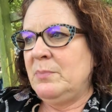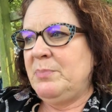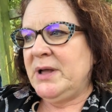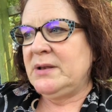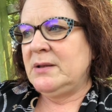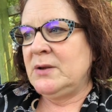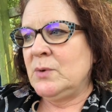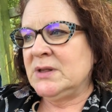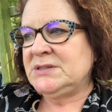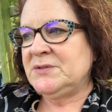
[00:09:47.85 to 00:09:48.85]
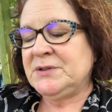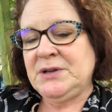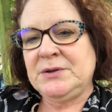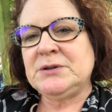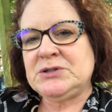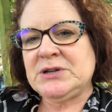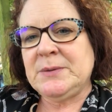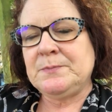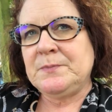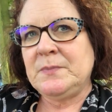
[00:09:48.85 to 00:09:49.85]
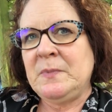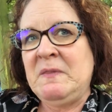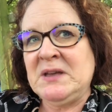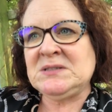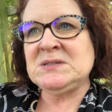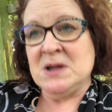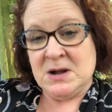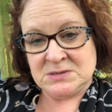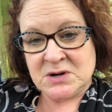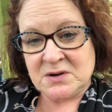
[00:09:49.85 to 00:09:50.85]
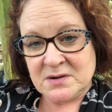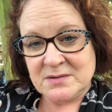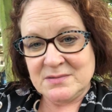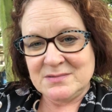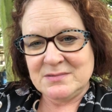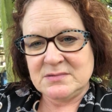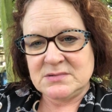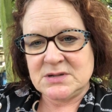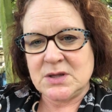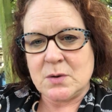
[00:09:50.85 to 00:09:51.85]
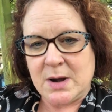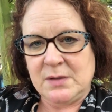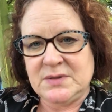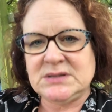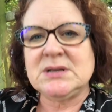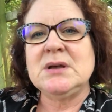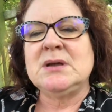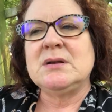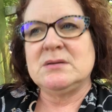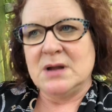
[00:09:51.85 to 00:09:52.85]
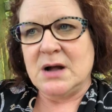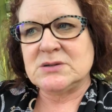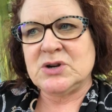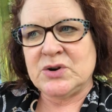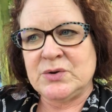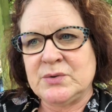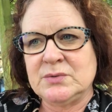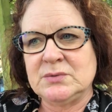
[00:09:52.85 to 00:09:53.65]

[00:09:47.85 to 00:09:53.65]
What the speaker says: But in relatively good shape. This knocked her to the ground. This knocked her